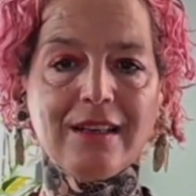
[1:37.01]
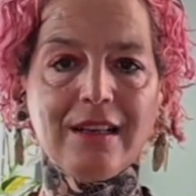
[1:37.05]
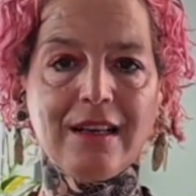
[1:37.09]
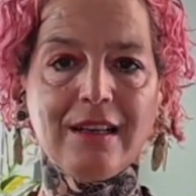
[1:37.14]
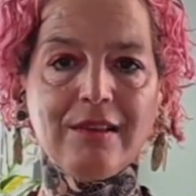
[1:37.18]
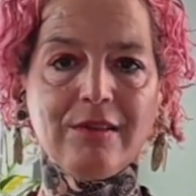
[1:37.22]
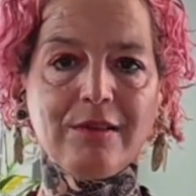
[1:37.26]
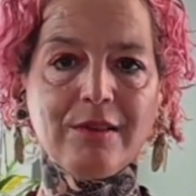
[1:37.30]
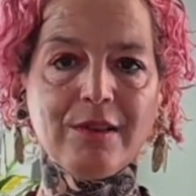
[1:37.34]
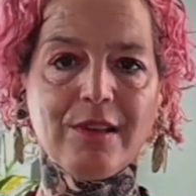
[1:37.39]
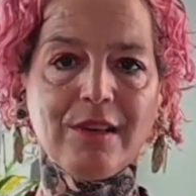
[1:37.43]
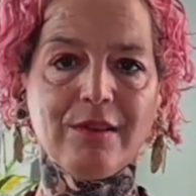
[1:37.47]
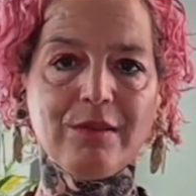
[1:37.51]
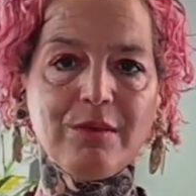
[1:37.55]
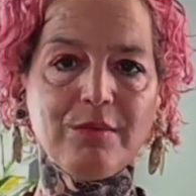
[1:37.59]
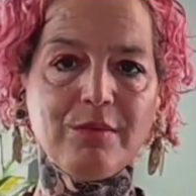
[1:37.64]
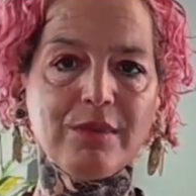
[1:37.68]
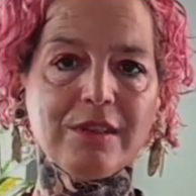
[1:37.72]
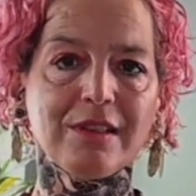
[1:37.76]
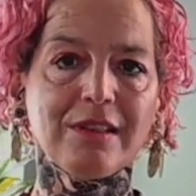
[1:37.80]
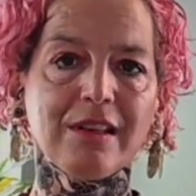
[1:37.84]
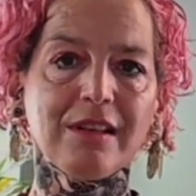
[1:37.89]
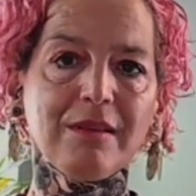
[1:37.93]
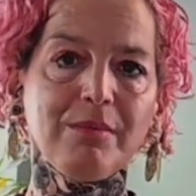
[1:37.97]
And although it
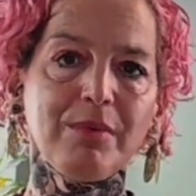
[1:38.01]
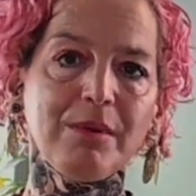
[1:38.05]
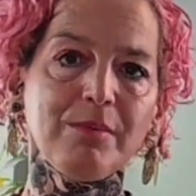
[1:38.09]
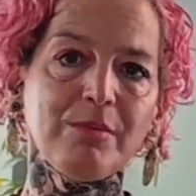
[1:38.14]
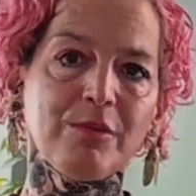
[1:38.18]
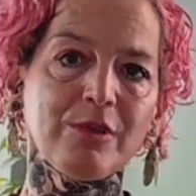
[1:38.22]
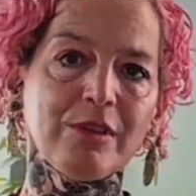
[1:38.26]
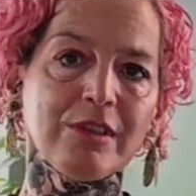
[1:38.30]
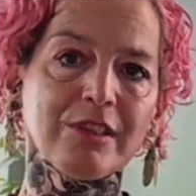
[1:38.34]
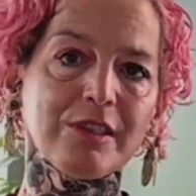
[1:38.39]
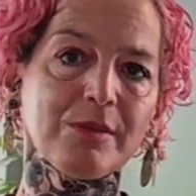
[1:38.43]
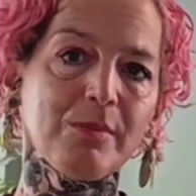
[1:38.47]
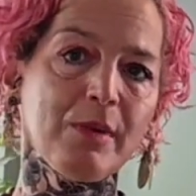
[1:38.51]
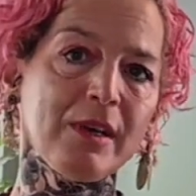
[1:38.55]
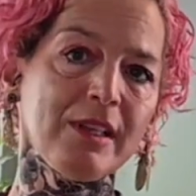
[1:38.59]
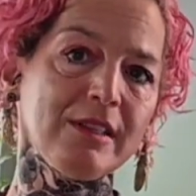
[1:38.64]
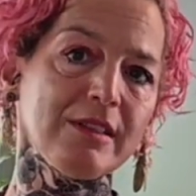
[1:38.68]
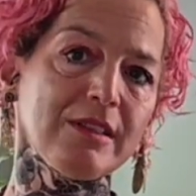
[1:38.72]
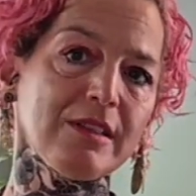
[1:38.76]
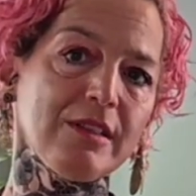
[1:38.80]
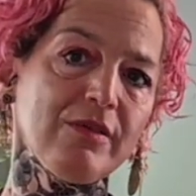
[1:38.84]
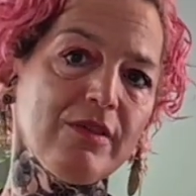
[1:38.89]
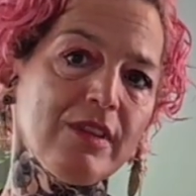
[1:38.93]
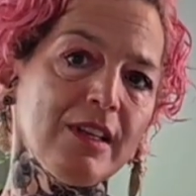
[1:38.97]
was a little bit more
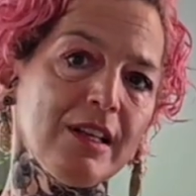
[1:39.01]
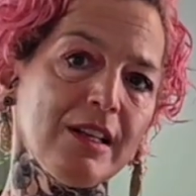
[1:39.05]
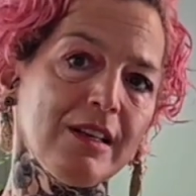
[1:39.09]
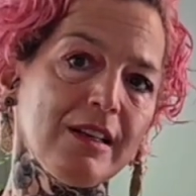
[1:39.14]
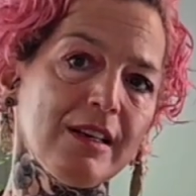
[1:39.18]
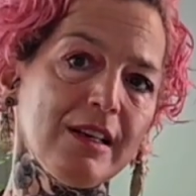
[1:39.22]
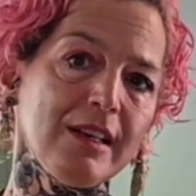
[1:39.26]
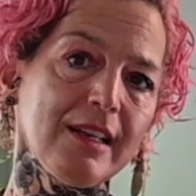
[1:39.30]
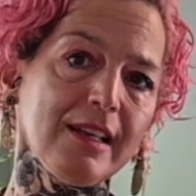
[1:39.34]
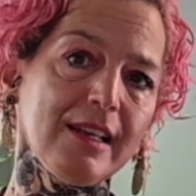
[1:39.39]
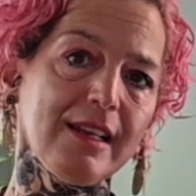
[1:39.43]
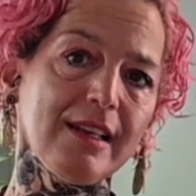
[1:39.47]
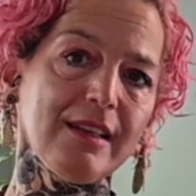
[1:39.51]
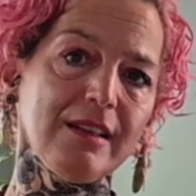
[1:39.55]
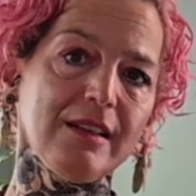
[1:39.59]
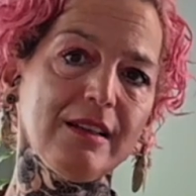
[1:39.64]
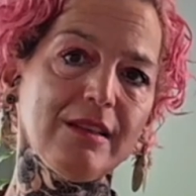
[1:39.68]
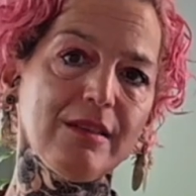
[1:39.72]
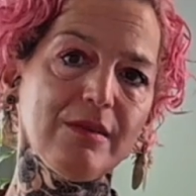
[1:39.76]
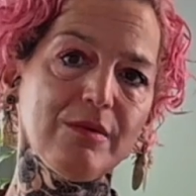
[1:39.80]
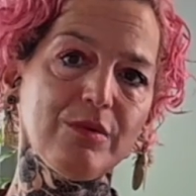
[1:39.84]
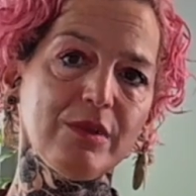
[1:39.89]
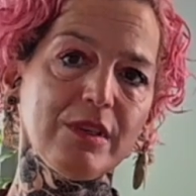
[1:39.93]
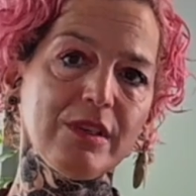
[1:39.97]
expensive than I
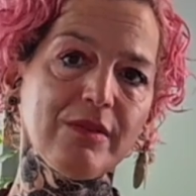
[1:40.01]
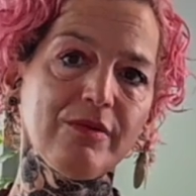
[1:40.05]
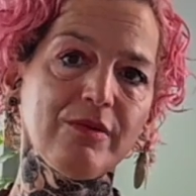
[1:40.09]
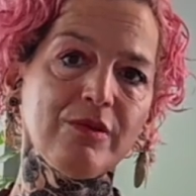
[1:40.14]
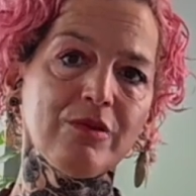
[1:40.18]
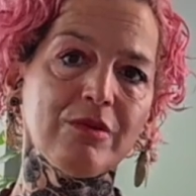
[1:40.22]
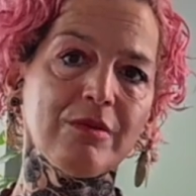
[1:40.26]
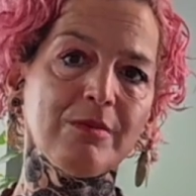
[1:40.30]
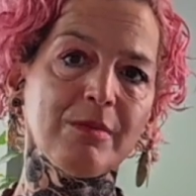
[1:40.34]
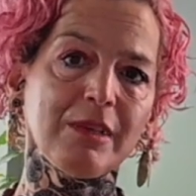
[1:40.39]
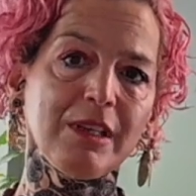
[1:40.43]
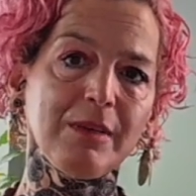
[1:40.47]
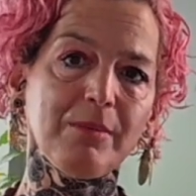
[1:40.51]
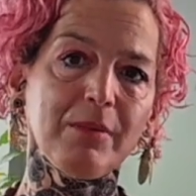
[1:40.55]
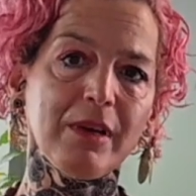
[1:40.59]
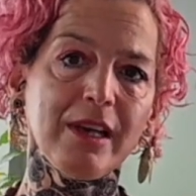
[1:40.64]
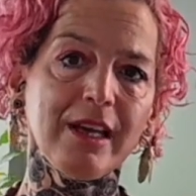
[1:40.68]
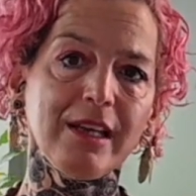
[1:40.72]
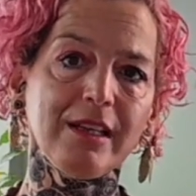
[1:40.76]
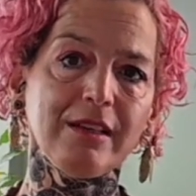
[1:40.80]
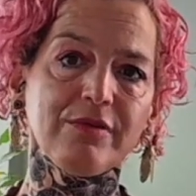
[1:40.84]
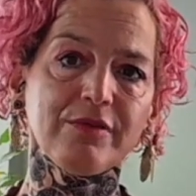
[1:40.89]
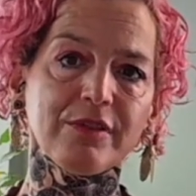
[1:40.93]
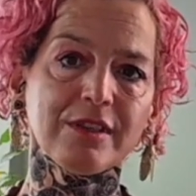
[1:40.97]
would have normally
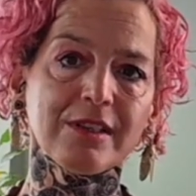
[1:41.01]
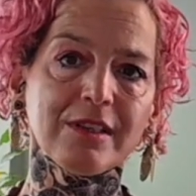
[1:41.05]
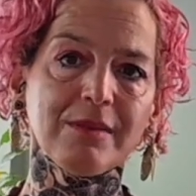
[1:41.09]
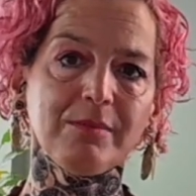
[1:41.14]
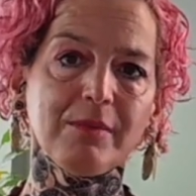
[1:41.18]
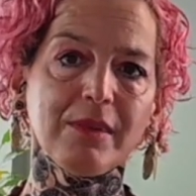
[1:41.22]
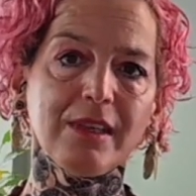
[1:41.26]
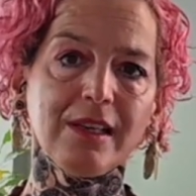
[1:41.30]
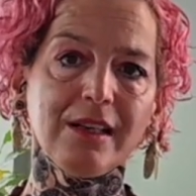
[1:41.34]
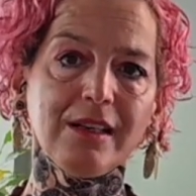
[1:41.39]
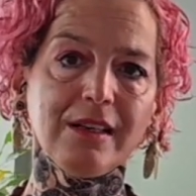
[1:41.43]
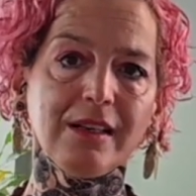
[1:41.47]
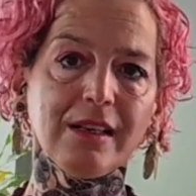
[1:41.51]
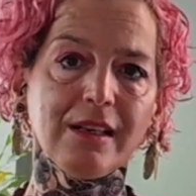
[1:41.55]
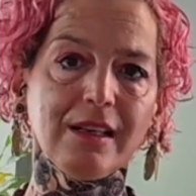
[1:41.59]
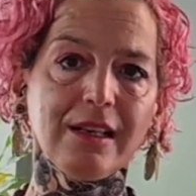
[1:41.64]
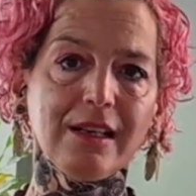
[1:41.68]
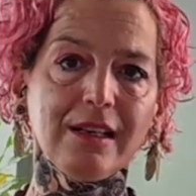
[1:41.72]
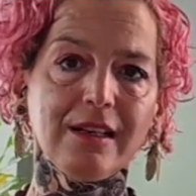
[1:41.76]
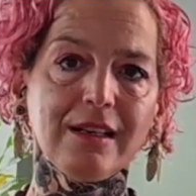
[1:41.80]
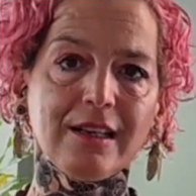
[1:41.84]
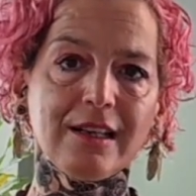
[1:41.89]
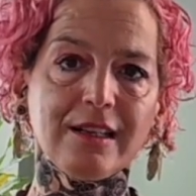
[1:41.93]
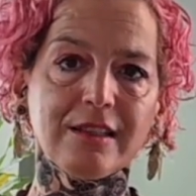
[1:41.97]
paid for something,
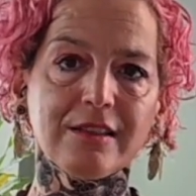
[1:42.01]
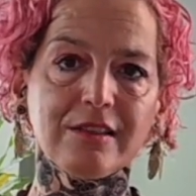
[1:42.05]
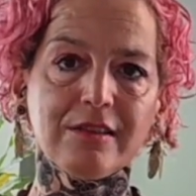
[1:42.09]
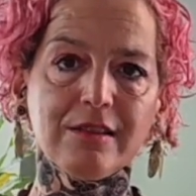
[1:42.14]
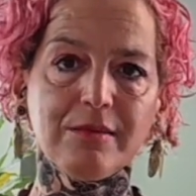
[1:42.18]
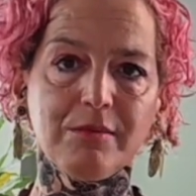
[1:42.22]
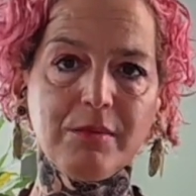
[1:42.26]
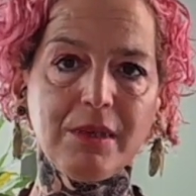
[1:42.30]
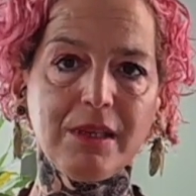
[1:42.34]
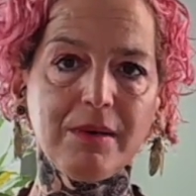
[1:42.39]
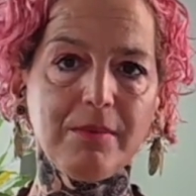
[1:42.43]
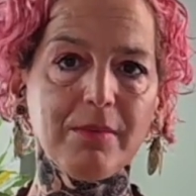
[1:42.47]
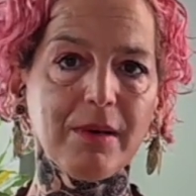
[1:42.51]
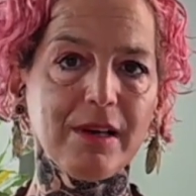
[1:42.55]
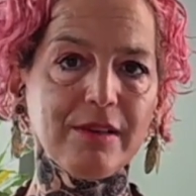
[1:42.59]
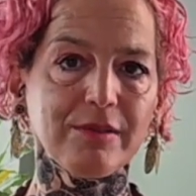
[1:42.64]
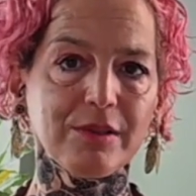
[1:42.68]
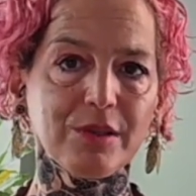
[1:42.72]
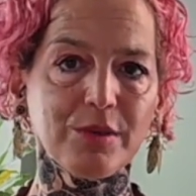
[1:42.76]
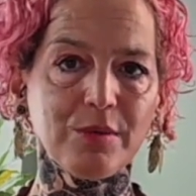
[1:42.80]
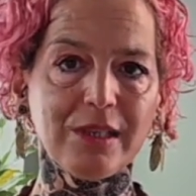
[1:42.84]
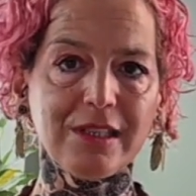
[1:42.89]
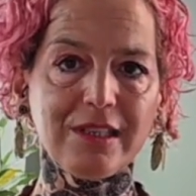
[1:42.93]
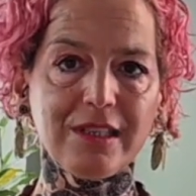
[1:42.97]
it lasted me about
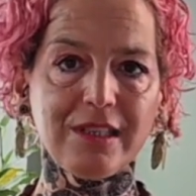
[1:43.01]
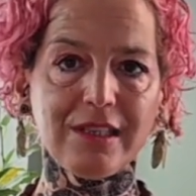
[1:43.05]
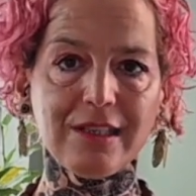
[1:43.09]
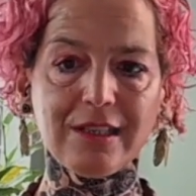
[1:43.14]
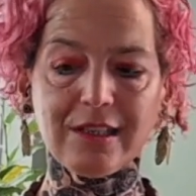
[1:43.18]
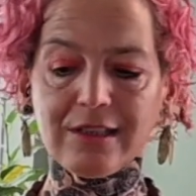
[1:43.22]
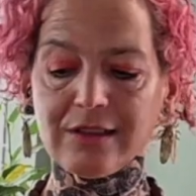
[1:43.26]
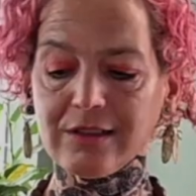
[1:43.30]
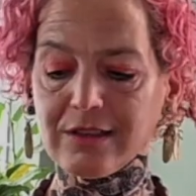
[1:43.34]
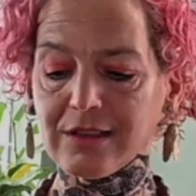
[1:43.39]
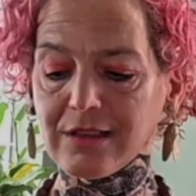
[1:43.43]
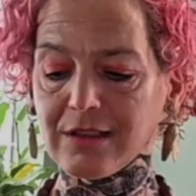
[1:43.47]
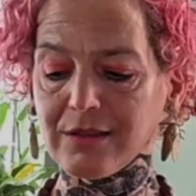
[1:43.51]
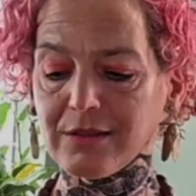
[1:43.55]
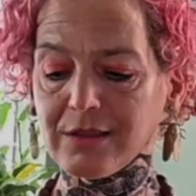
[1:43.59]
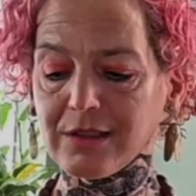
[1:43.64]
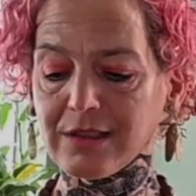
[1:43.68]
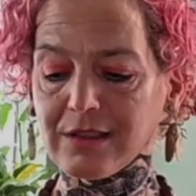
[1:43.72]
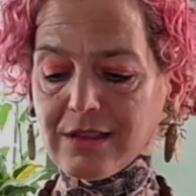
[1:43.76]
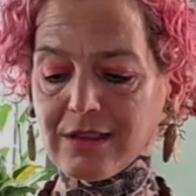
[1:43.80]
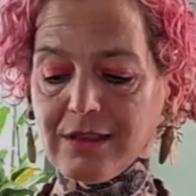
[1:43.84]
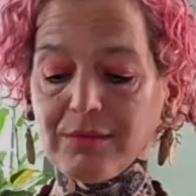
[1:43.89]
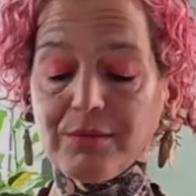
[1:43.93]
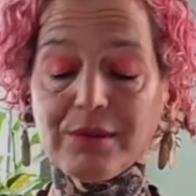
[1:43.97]
20 years, so
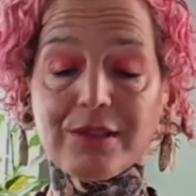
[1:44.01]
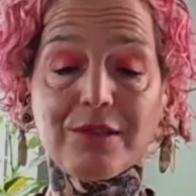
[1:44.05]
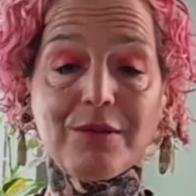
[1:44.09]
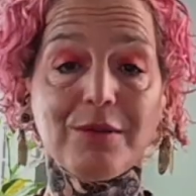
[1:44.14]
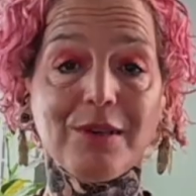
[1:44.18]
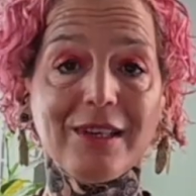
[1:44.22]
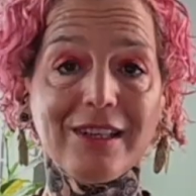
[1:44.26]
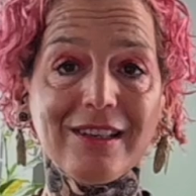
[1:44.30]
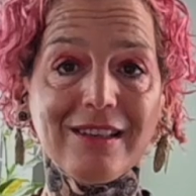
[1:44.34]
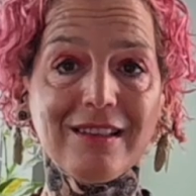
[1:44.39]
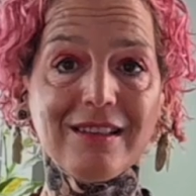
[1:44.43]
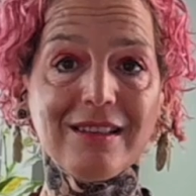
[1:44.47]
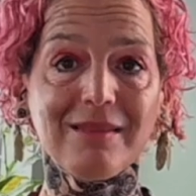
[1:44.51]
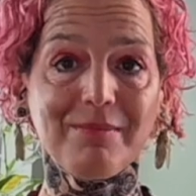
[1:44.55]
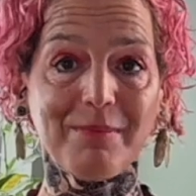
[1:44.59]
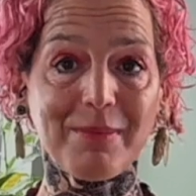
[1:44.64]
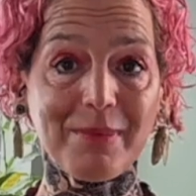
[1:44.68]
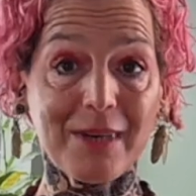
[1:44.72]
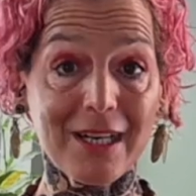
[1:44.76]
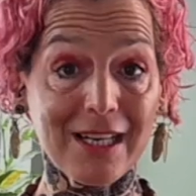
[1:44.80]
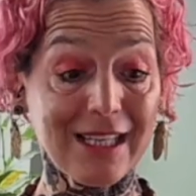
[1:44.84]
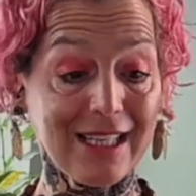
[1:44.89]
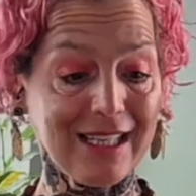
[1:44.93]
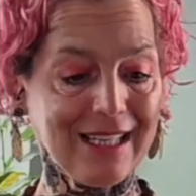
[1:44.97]
it was quite a good
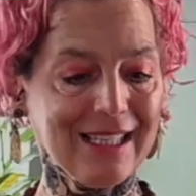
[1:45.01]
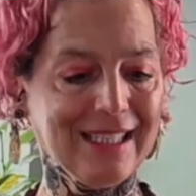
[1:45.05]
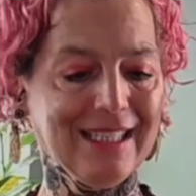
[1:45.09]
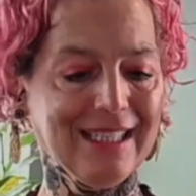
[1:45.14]
buy.